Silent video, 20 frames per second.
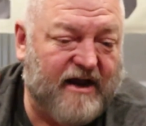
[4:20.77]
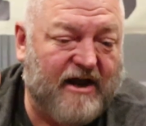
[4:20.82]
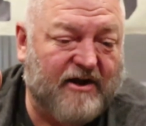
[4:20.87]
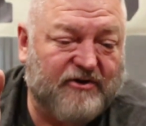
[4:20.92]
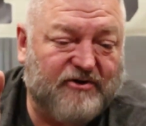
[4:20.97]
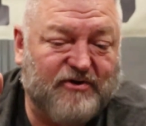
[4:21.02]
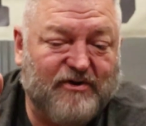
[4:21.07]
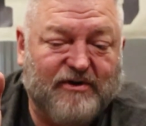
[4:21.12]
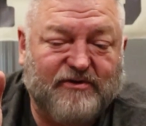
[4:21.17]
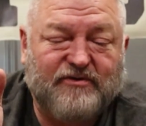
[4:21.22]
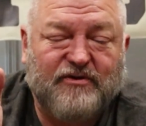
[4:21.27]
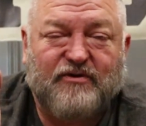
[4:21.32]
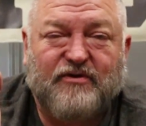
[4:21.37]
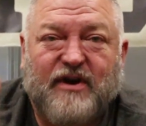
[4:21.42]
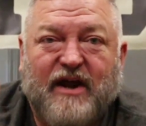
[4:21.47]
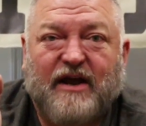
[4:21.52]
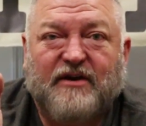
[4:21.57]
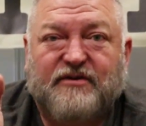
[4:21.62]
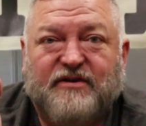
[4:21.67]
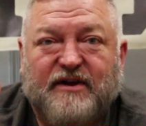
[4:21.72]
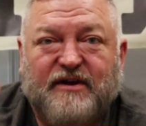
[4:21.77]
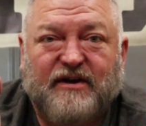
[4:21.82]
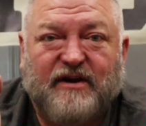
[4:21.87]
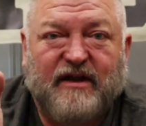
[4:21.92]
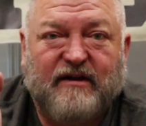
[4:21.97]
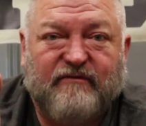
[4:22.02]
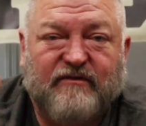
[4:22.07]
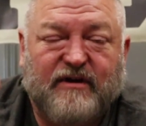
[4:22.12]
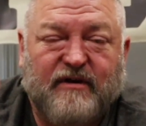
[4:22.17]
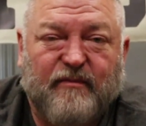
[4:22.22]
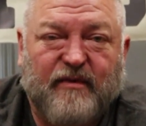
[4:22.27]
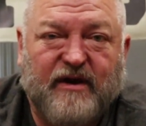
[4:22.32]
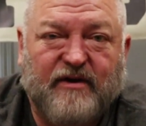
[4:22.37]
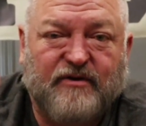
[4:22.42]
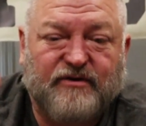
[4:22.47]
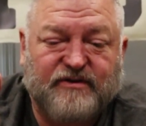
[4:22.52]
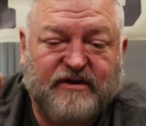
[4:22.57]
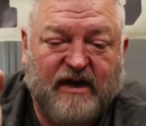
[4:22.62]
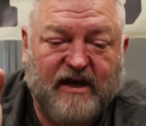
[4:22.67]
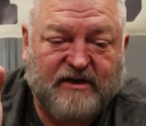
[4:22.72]
down to it, they're 1911
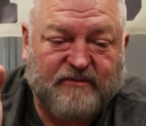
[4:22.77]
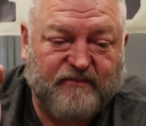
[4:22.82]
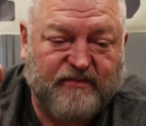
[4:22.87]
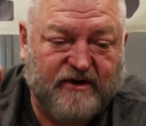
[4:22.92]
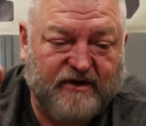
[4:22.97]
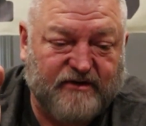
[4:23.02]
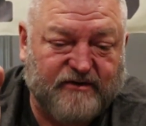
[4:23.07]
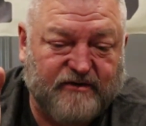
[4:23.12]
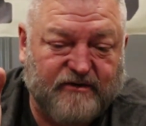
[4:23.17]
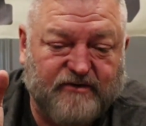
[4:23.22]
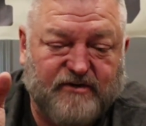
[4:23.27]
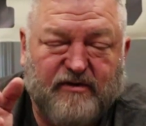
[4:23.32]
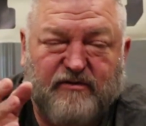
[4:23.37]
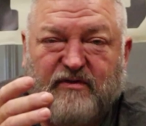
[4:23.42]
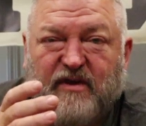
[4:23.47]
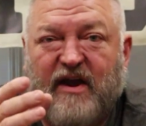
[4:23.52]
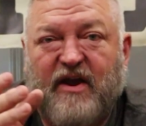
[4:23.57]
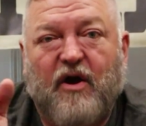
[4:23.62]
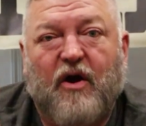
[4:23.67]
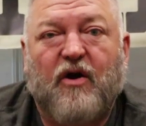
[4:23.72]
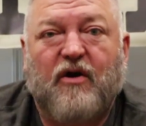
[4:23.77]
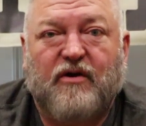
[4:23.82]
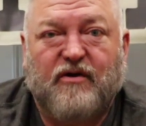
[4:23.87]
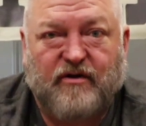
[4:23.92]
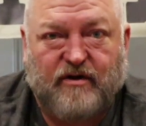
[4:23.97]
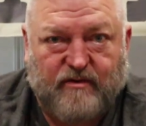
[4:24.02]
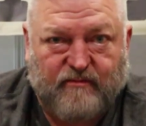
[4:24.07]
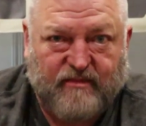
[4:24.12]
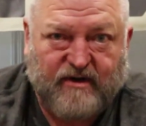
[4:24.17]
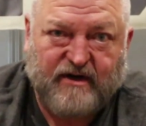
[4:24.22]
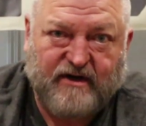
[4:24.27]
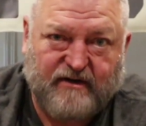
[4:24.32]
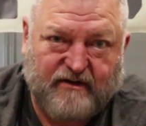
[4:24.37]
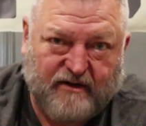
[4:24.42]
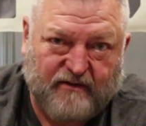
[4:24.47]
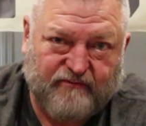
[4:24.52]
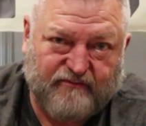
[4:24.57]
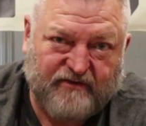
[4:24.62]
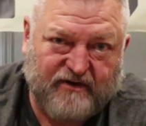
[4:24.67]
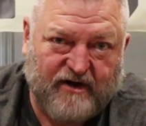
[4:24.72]
commander size pistols. They are going
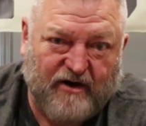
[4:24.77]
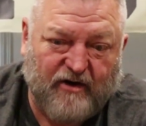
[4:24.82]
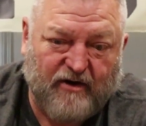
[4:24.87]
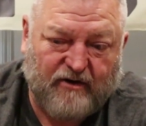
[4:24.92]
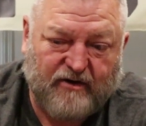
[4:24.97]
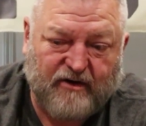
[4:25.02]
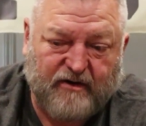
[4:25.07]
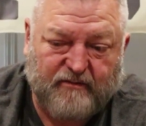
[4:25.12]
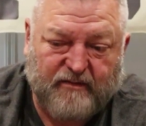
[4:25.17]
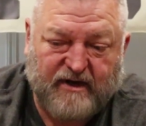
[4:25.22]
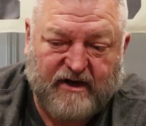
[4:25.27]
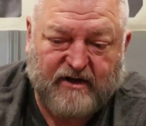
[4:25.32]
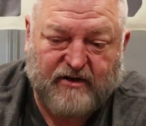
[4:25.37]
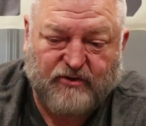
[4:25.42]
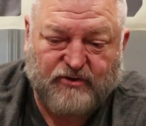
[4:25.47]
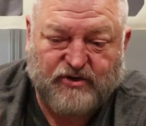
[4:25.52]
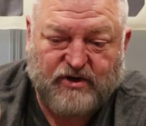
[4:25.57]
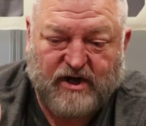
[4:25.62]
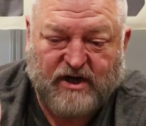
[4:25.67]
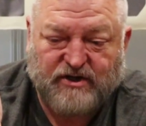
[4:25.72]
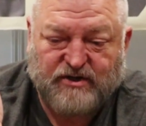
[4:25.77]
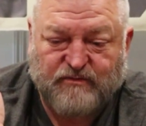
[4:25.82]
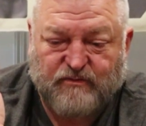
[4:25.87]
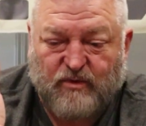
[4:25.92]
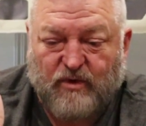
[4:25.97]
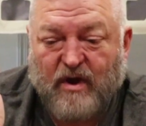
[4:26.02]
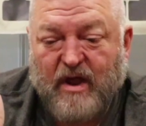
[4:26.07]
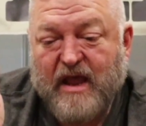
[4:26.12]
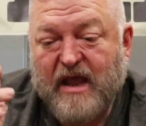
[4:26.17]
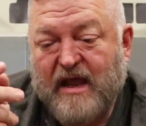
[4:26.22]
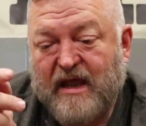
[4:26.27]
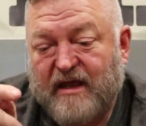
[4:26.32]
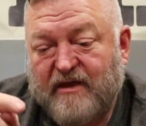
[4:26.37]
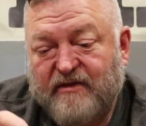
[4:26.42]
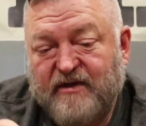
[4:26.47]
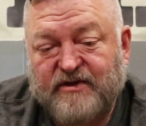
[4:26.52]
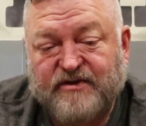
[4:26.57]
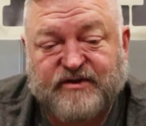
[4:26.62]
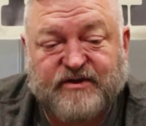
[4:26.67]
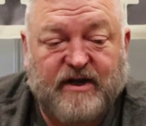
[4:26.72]
to be interchangeable.
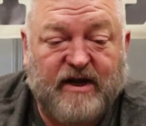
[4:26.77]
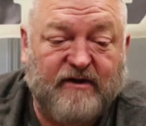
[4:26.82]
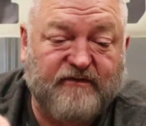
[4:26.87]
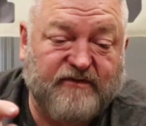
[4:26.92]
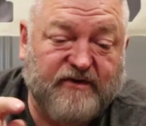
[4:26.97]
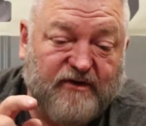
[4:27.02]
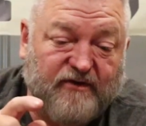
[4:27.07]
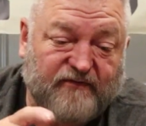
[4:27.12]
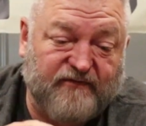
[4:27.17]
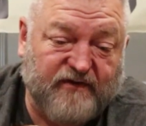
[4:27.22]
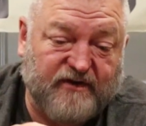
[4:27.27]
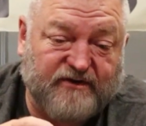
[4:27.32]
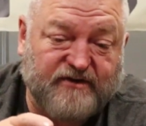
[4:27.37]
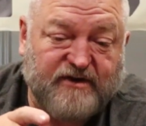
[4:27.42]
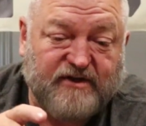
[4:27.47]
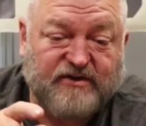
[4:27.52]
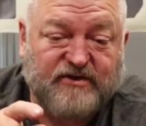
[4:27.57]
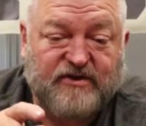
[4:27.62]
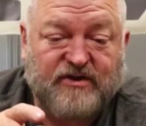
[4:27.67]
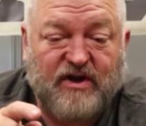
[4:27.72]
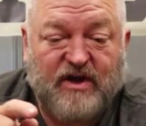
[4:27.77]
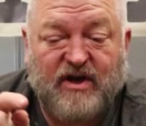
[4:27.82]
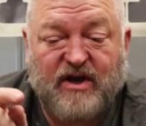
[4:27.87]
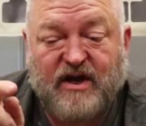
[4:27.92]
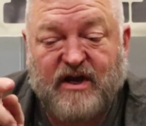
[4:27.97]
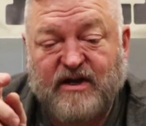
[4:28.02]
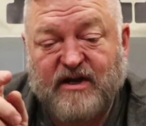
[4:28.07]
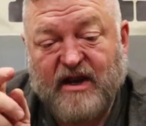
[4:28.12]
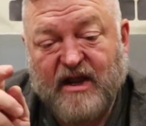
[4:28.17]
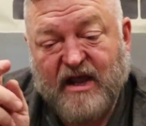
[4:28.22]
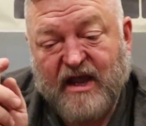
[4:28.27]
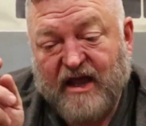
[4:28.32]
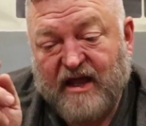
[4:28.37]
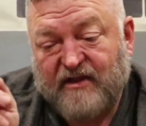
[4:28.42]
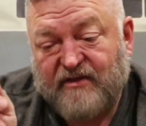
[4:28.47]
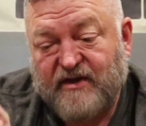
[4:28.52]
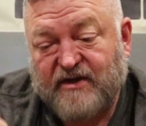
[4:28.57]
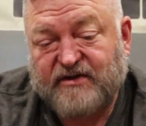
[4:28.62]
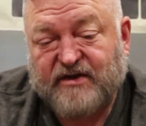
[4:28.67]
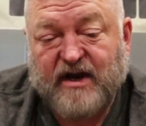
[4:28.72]
This safety will fit this gun,
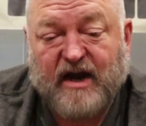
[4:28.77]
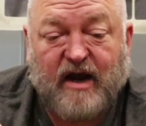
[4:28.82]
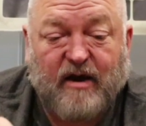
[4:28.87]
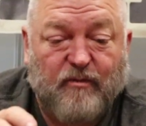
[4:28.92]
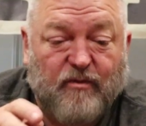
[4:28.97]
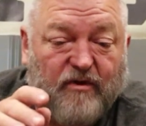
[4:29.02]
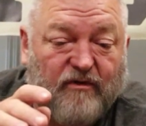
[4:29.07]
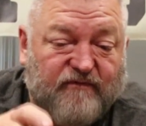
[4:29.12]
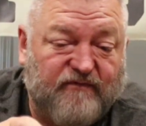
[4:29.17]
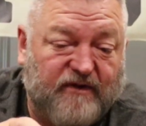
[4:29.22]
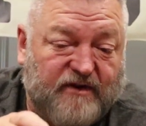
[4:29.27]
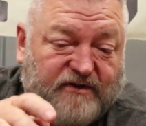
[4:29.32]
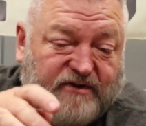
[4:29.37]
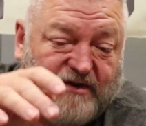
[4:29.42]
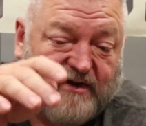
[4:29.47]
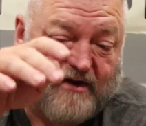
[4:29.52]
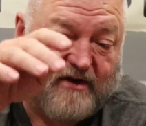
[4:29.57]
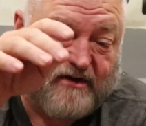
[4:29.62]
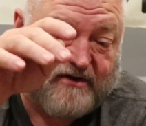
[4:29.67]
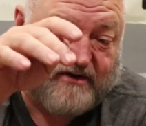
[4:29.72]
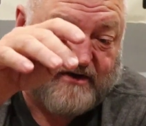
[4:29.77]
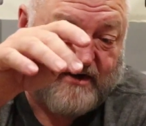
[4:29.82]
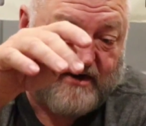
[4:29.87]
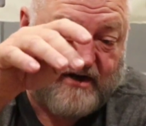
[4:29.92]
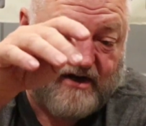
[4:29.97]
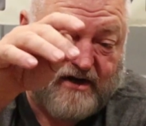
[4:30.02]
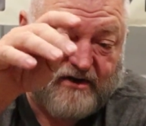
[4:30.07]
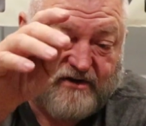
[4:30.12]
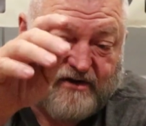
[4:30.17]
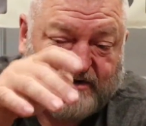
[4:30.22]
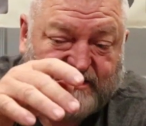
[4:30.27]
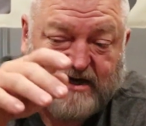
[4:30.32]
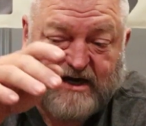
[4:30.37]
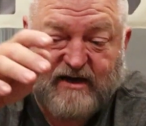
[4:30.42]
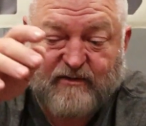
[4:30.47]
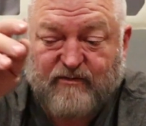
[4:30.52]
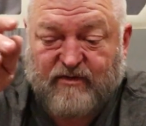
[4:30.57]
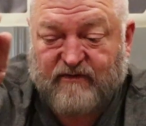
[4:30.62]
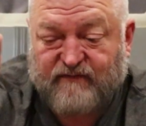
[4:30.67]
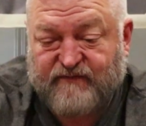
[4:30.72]
this hammer will fit this gun, this
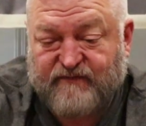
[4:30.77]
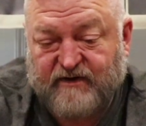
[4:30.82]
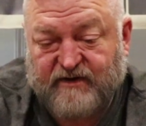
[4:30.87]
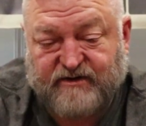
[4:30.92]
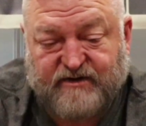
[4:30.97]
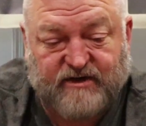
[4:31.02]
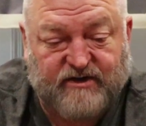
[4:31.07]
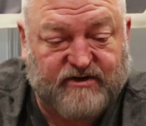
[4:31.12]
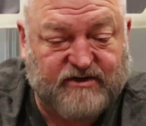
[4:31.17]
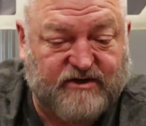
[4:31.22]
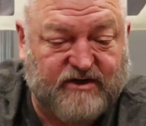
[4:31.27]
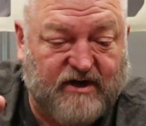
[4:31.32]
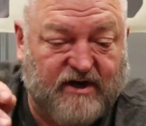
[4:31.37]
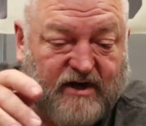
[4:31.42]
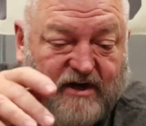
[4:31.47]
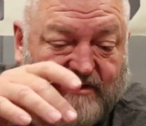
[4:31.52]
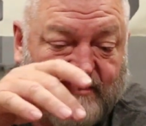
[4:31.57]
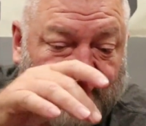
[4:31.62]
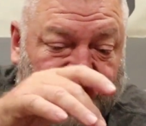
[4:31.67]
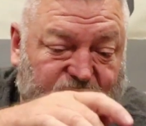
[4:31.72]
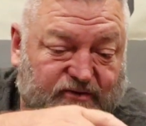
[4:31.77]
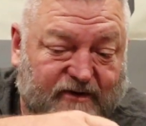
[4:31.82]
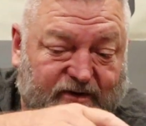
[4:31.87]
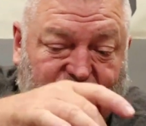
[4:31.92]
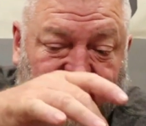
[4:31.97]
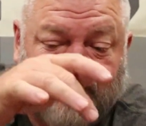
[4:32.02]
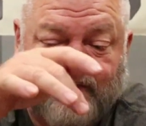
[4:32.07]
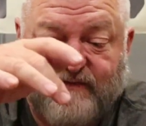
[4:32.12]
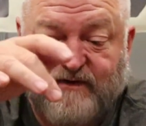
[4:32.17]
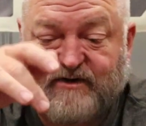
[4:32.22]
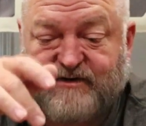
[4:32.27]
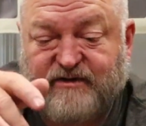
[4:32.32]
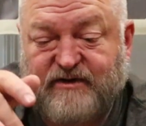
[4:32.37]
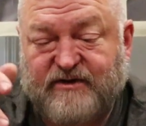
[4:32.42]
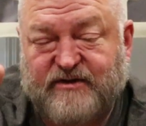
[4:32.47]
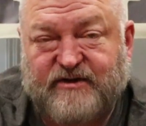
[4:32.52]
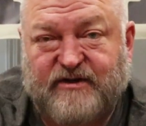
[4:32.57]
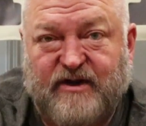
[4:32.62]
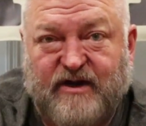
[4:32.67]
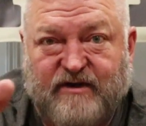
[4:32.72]
hammer will fit this gun, this trigger will fit
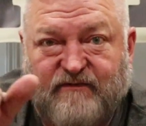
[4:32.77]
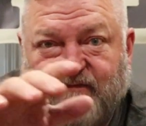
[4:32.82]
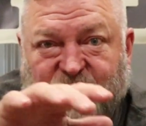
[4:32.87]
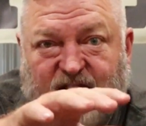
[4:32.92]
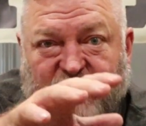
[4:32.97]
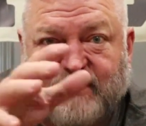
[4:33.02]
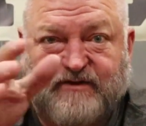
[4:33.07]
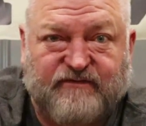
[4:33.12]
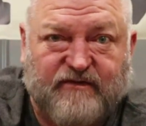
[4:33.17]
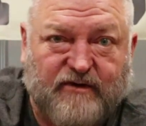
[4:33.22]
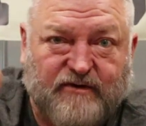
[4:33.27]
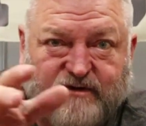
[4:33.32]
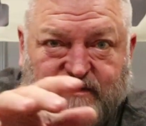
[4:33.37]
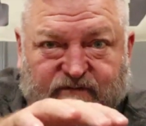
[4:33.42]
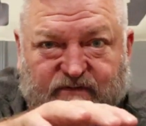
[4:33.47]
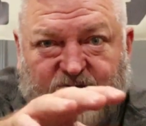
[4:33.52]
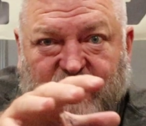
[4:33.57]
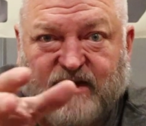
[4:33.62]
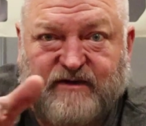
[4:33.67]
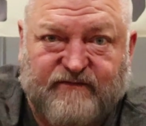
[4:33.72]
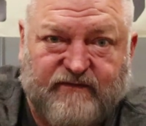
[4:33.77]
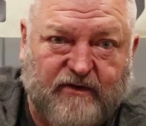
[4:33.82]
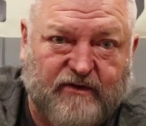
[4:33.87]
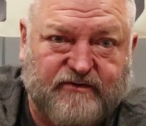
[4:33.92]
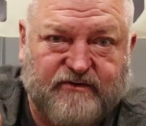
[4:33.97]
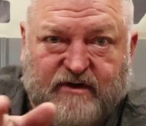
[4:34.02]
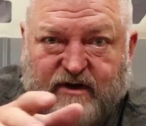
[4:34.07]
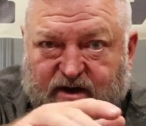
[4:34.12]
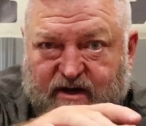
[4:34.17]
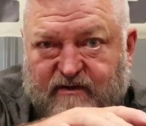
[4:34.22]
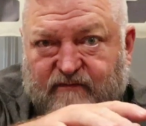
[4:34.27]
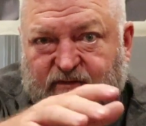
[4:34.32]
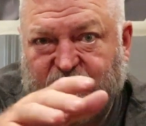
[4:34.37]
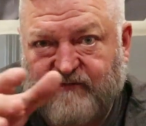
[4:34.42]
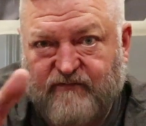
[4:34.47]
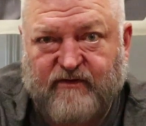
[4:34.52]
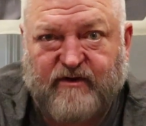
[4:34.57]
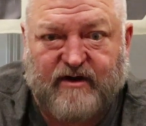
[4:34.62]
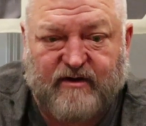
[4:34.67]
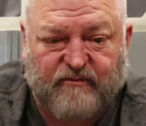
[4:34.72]
this gun, vice versa, every
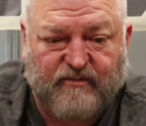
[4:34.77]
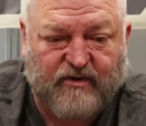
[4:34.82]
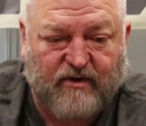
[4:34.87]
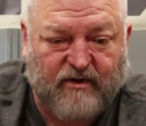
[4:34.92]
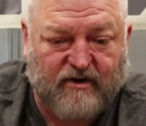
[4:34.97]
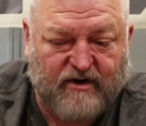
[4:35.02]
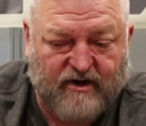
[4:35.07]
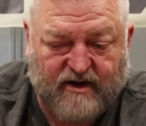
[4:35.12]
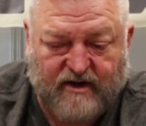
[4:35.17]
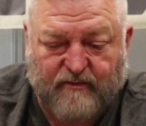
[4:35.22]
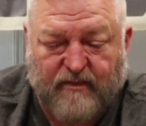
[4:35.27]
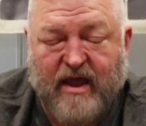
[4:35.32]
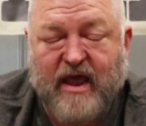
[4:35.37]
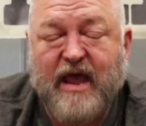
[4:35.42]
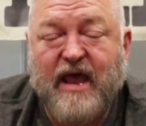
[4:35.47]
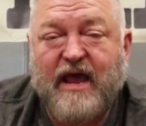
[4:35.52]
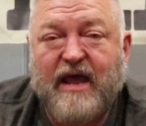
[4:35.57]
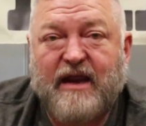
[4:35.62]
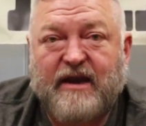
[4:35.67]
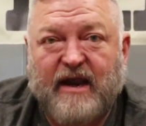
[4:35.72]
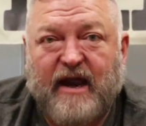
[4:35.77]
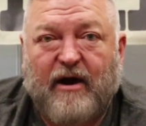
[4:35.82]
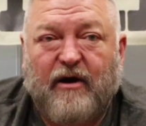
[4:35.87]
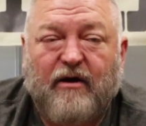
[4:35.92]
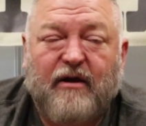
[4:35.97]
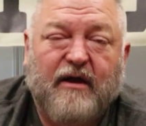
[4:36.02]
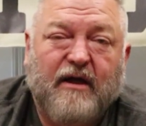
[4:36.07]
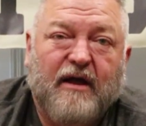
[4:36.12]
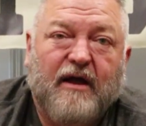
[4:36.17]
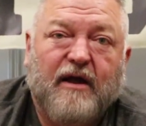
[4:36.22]
freaking part in them. Now,